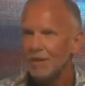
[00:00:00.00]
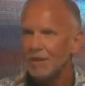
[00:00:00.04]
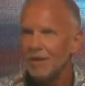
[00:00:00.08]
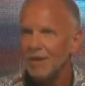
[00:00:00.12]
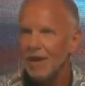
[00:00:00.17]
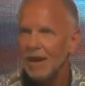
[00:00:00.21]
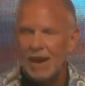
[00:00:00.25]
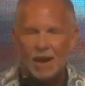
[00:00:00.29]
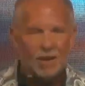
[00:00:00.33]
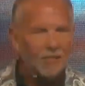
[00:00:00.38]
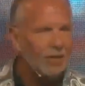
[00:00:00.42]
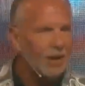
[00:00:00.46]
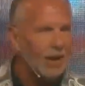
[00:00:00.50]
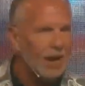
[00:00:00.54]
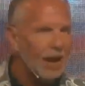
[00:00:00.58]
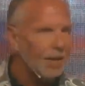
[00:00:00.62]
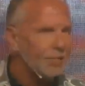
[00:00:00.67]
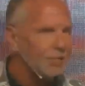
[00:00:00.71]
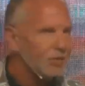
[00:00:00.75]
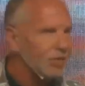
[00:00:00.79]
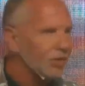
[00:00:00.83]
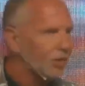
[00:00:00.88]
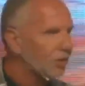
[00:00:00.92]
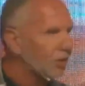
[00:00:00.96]
Every
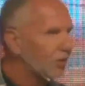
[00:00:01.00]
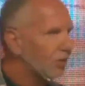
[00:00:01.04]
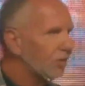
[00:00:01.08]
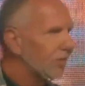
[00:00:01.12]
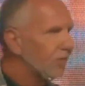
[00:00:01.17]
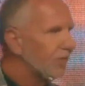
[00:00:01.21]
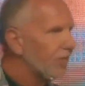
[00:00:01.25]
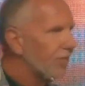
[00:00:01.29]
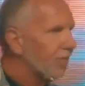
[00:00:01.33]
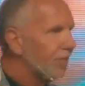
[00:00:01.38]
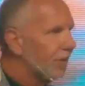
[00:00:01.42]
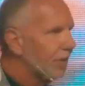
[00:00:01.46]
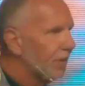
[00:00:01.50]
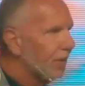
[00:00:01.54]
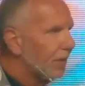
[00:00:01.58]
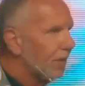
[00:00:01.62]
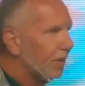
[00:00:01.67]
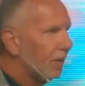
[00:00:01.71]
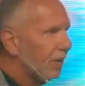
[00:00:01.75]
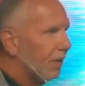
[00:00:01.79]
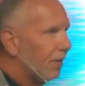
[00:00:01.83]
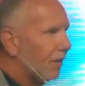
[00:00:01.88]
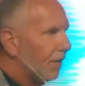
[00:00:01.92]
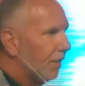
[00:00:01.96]
obstacle.
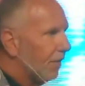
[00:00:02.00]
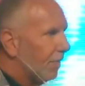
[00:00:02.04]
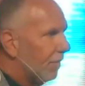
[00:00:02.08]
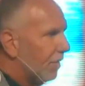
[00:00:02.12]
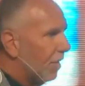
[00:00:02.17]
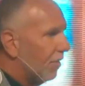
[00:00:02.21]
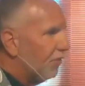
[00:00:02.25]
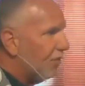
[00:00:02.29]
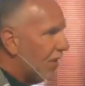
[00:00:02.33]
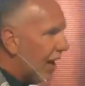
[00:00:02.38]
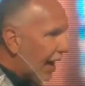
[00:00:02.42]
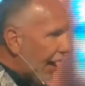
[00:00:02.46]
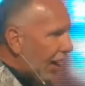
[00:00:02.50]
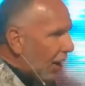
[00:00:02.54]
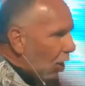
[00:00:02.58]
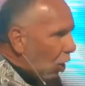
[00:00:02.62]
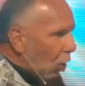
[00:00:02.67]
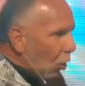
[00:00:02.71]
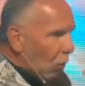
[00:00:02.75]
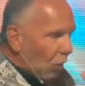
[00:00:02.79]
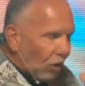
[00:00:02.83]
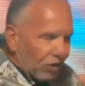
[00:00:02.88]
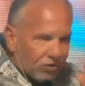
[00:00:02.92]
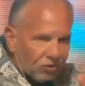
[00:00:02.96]
The veil
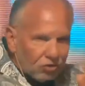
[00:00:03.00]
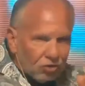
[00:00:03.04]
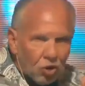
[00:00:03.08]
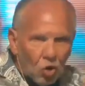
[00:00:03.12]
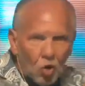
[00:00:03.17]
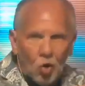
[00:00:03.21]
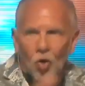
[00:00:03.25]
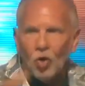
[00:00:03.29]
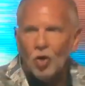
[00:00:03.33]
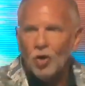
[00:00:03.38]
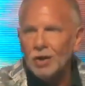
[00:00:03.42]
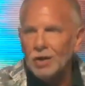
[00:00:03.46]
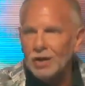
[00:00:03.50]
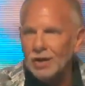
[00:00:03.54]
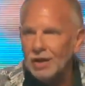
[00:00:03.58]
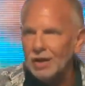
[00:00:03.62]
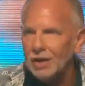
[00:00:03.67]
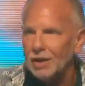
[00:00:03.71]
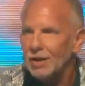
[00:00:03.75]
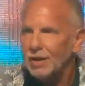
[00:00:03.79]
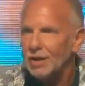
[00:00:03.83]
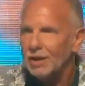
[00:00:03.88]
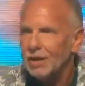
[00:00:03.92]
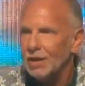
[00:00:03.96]
was torn
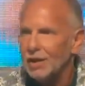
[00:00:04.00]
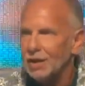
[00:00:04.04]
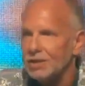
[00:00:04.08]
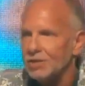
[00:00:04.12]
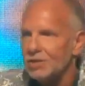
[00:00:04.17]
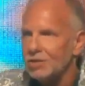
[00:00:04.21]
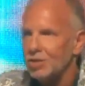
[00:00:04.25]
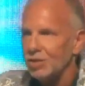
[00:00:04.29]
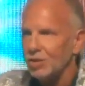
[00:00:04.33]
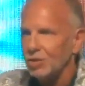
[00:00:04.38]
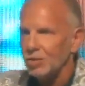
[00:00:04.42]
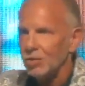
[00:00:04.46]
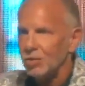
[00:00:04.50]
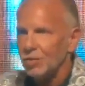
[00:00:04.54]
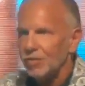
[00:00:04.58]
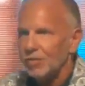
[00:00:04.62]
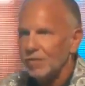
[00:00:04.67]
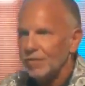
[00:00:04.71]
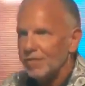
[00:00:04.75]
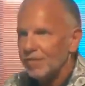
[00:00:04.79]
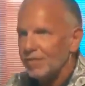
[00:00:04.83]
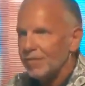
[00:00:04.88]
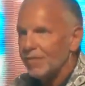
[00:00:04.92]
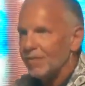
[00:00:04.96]
in two.
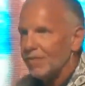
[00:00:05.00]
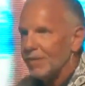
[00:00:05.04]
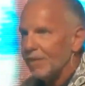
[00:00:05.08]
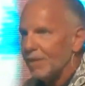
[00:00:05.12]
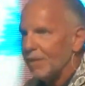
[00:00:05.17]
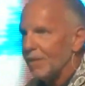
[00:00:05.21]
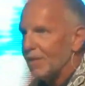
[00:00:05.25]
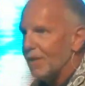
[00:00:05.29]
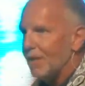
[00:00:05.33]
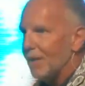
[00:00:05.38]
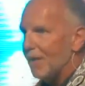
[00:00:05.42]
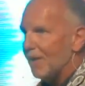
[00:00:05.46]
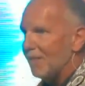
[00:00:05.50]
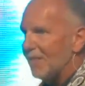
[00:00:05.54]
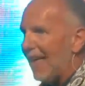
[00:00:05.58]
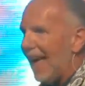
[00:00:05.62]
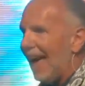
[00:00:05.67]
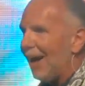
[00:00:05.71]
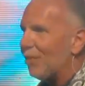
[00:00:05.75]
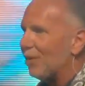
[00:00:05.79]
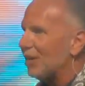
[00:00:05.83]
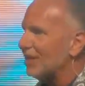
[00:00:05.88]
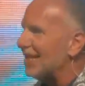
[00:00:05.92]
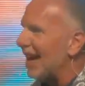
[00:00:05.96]
That
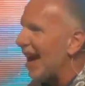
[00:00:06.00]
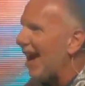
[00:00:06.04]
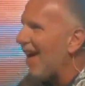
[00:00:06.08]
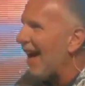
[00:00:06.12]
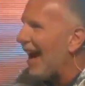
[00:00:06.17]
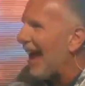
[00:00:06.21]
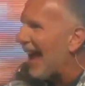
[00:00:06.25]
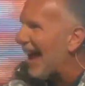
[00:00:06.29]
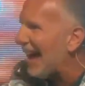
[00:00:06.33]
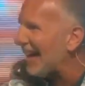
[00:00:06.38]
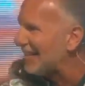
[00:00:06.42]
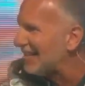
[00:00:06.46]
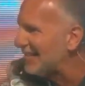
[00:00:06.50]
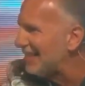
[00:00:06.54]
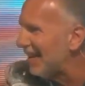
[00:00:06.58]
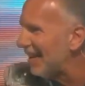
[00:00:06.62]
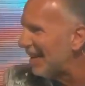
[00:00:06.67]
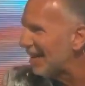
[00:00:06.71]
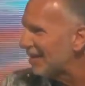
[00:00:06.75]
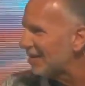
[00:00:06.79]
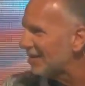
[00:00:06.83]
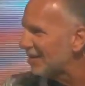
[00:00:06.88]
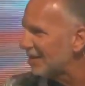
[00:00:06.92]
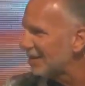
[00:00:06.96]
was our
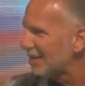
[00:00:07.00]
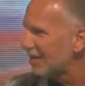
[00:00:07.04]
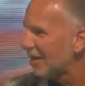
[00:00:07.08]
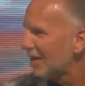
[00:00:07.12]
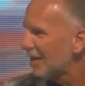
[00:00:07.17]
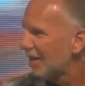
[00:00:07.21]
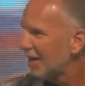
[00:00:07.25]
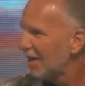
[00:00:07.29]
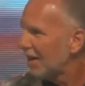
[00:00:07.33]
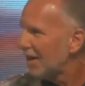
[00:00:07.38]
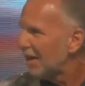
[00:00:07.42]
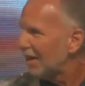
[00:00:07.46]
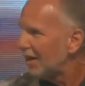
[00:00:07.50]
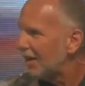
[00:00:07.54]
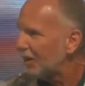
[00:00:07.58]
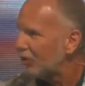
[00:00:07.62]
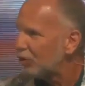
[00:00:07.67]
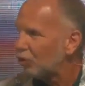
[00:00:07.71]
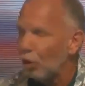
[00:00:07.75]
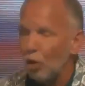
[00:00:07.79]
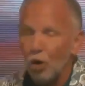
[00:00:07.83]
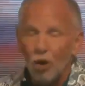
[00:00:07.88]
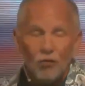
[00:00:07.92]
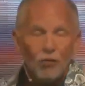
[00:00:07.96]
access. And it
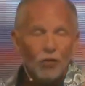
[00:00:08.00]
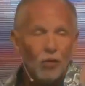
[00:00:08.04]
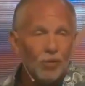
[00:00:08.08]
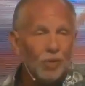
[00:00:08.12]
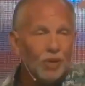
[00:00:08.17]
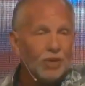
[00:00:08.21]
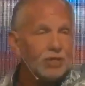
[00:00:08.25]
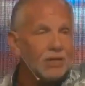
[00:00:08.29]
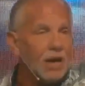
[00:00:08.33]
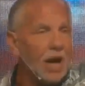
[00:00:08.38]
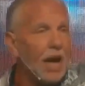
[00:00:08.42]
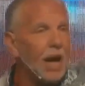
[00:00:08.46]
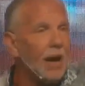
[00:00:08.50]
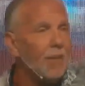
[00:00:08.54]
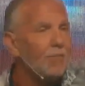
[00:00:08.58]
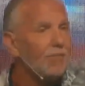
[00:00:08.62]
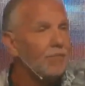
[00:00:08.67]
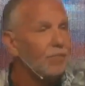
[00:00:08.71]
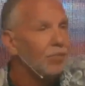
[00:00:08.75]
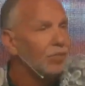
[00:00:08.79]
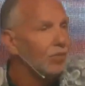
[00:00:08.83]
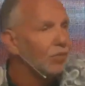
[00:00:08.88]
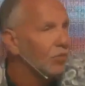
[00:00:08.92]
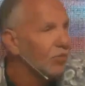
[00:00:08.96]
tore from the top
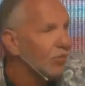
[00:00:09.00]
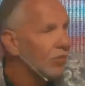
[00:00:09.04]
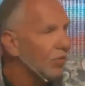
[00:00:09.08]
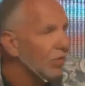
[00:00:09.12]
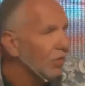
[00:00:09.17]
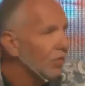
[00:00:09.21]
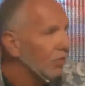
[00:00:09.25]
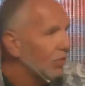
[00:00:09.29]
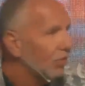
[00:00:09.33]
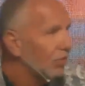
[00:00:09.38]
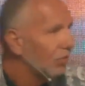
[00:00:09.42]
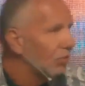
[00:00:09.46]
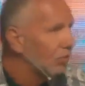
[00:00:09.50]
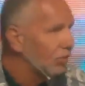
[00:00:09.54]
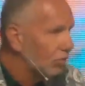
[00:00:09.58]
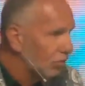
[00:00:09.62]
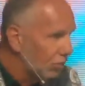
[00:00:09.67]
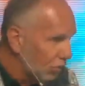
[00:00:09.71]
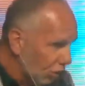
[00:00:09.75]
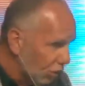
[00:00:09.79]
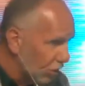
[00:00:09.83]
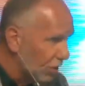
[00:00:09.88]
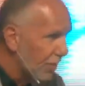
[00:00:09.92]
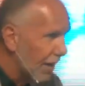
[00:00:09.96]

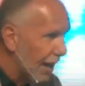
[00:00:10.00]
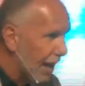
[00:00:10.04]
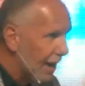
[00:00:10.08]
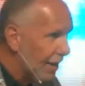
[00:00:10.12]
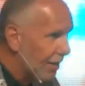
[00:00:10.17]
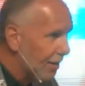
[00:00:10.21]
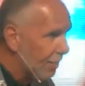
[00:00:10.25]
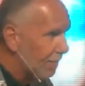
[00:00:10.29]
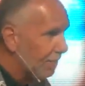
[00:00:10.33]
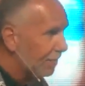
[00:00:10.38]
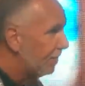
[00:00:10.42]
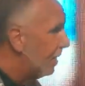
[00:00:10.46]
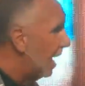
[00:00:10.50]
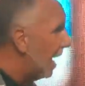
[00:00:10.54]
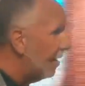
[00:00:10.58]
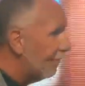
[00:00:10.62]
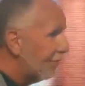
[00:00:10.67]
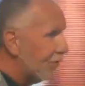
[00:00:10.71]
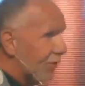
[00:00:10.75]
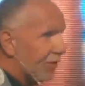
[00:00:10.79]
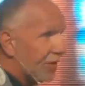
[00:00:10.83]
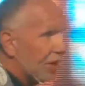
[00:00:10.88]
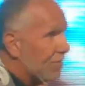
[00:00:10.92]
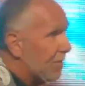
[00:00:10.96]
to the bottom, not
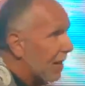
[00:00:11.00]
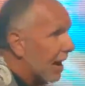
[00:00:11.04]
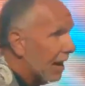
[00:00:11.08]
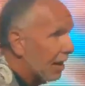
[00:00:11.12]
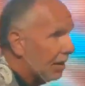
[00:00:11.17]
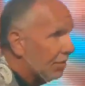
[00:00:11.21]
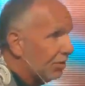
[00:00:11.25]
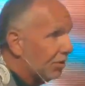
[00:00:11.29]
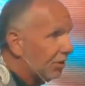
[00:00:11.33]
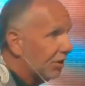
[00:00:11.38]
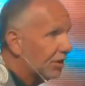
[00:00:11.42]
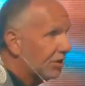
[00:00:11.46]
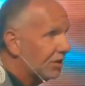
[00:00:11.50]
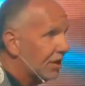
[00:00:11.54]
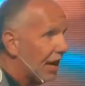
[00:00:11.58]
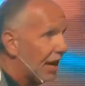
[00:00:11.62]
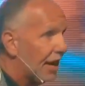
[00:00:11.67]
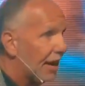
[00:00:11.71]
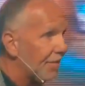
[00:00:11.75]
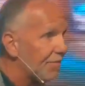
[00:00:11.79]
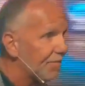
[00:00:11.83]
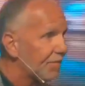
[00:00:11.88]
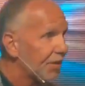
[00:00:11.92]
from the bottom to the top.